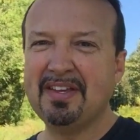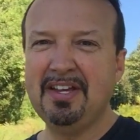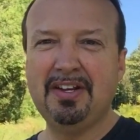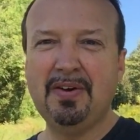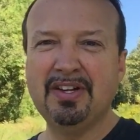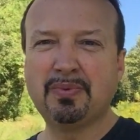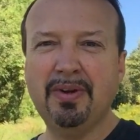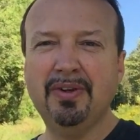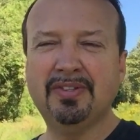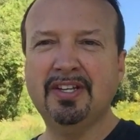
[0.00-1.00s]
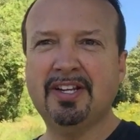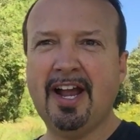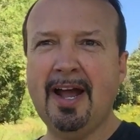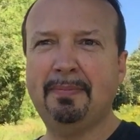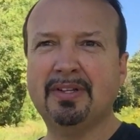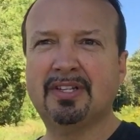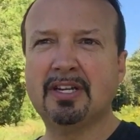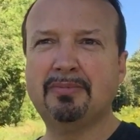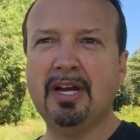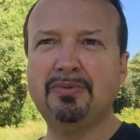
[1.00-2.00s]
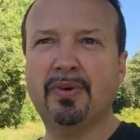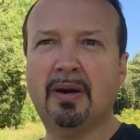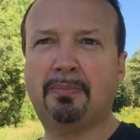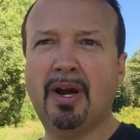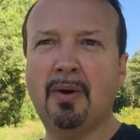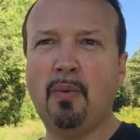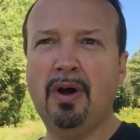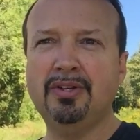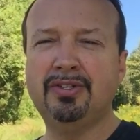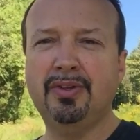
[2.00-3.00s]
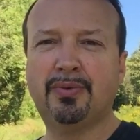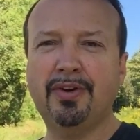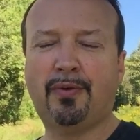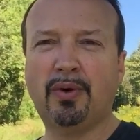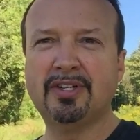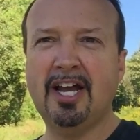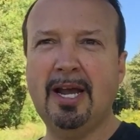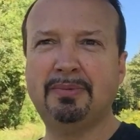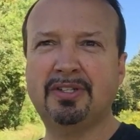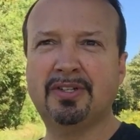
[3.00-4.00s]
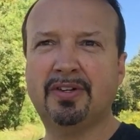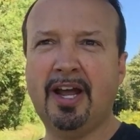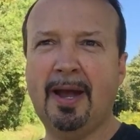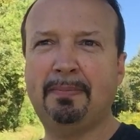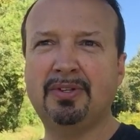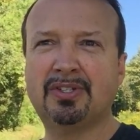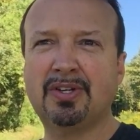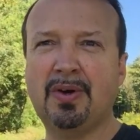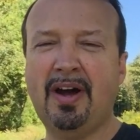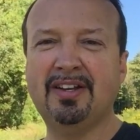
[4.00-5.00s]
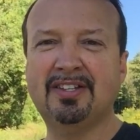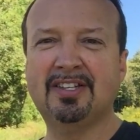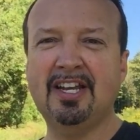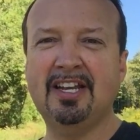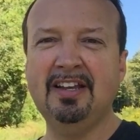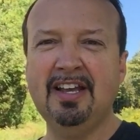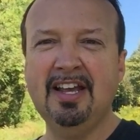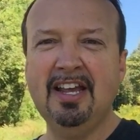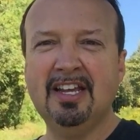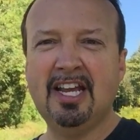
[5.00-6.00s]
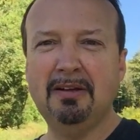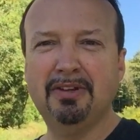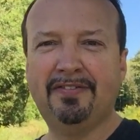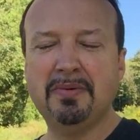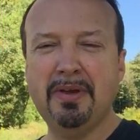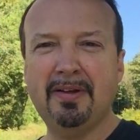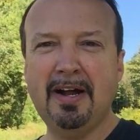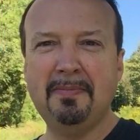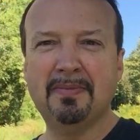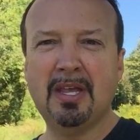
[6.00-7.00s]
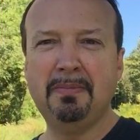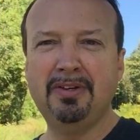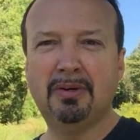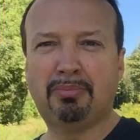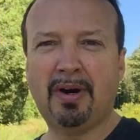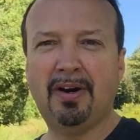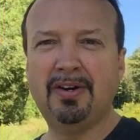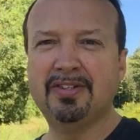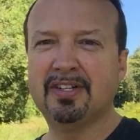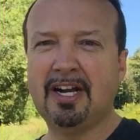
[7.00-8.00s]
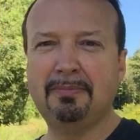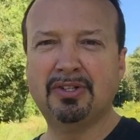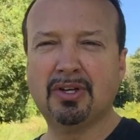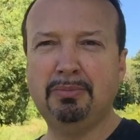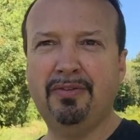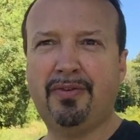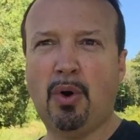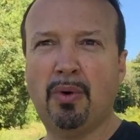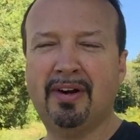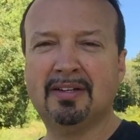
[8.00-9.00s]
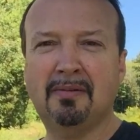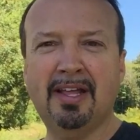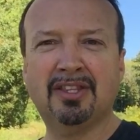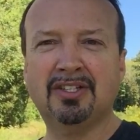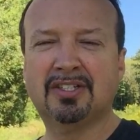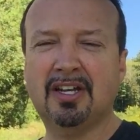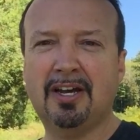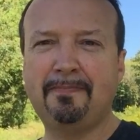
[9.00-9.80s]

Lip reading: you know, it's one of those things that happens. Sometimes we've got to pray one, two, three, four times until it happens. So I just say, keep lifting me up, keep me in your prayers, and I'm just going to move forward. Let this